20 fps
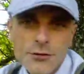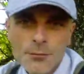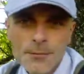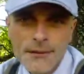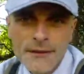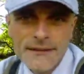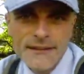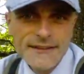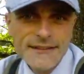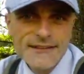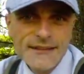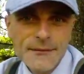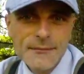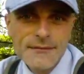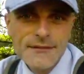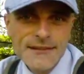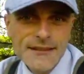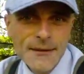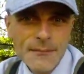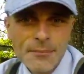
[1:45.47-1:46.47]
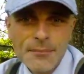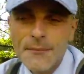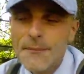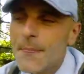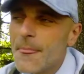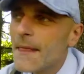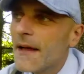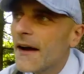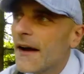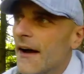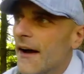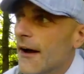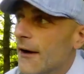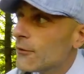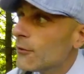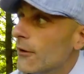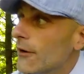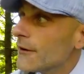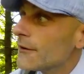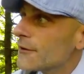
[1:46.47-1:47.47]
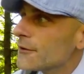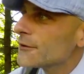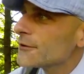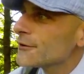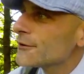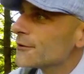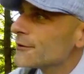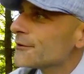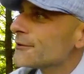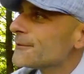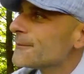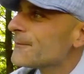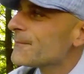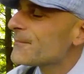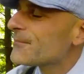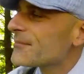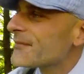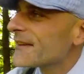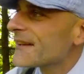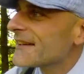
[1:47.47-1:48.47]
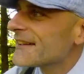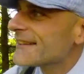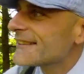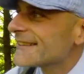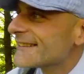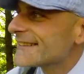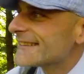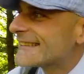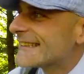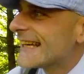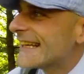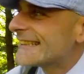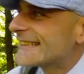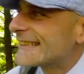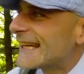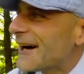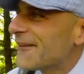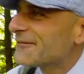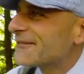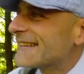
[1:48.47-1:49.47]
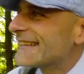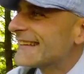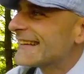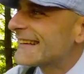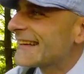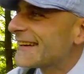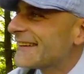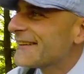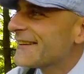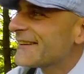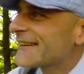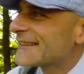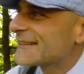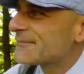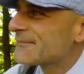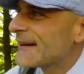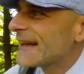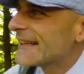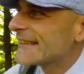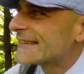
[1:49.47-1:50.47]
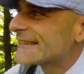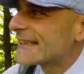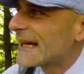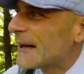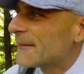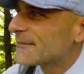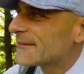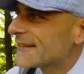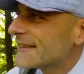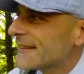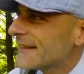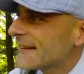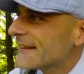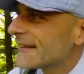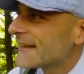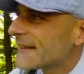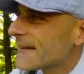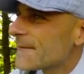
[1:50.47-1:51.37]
stupid, I'm some top. And when you say something, you explain something